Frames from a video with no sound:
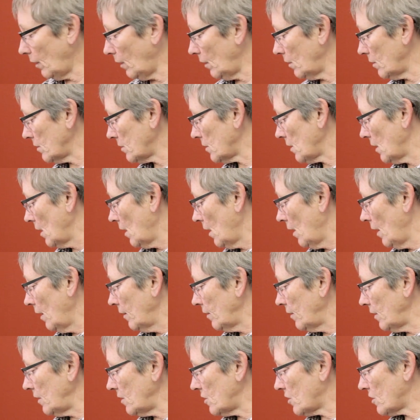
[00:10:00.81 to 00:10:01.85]
it is
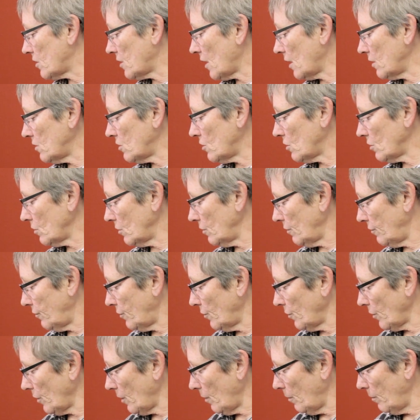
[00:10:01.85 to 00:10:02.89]
the sensor
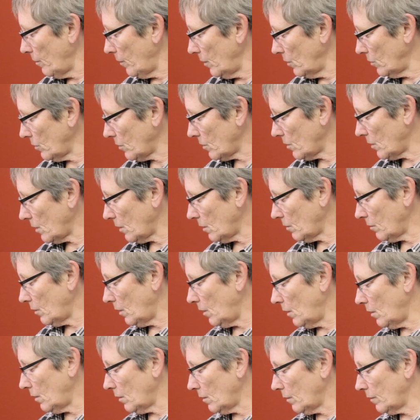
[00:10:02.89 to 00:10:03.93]
for the milk down
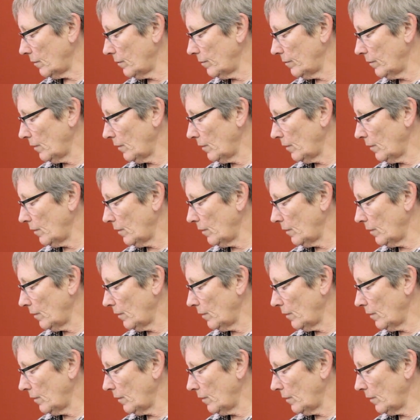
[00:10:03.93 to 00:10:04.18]
here.